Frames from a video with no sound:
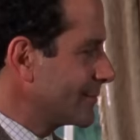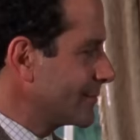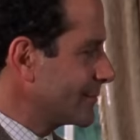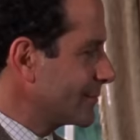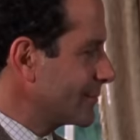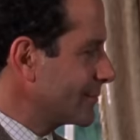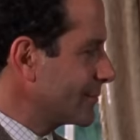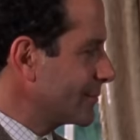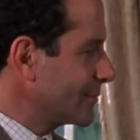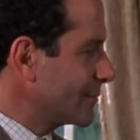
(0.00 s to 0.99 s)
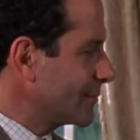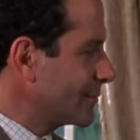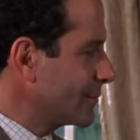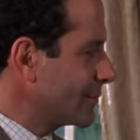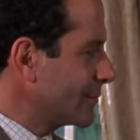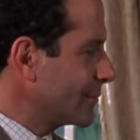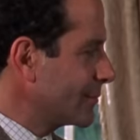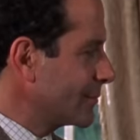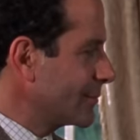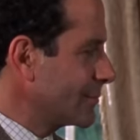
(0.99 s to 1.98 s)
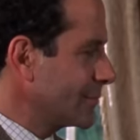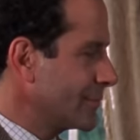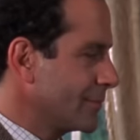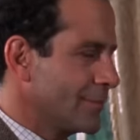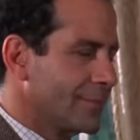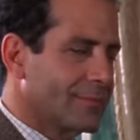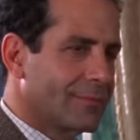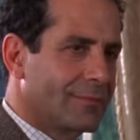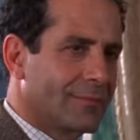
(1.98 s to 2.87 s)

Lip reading: The person shown says nothing.